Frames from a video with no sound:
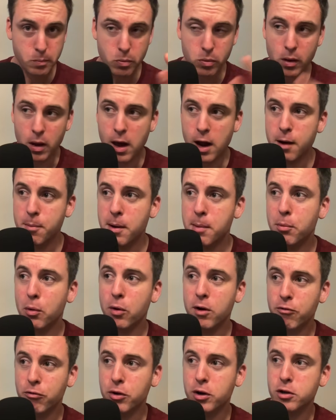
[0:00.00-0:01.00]
out of my
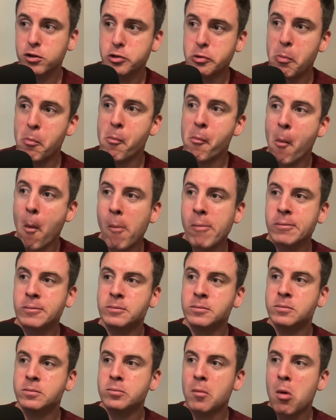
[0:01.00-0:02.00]
peripherals.
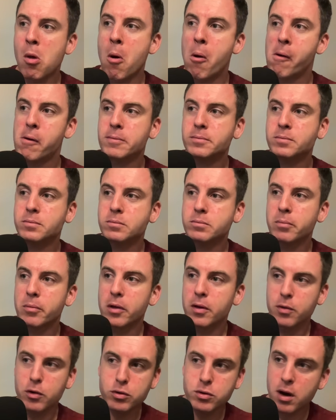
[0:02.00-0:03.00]

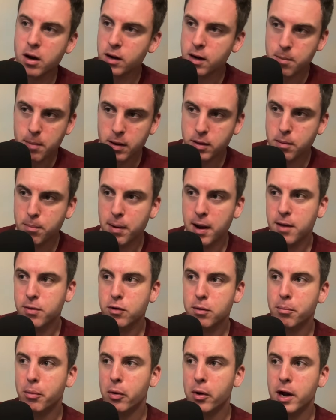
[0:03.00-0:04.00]
And they're talking about the Panther
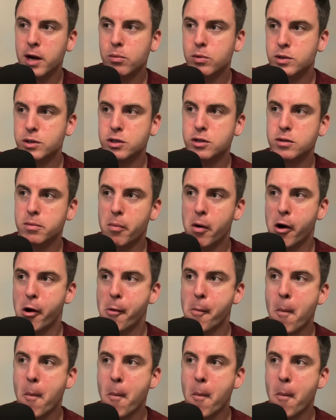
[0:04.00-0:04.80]
Parade, which is tomorrow.